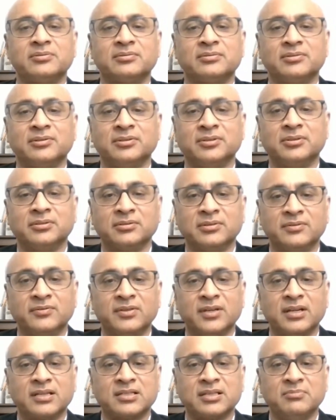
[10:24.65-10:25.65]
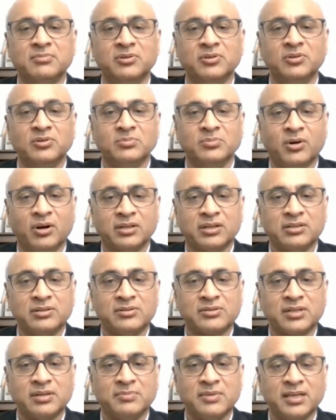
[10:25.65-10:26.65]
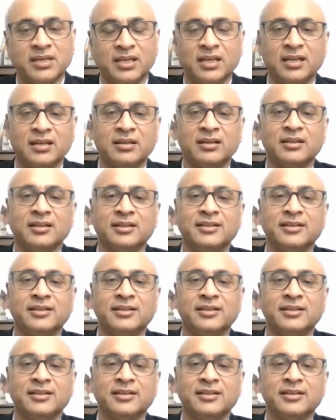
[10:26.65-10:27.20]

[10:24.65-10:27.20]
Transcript: if there's some new modules coming in,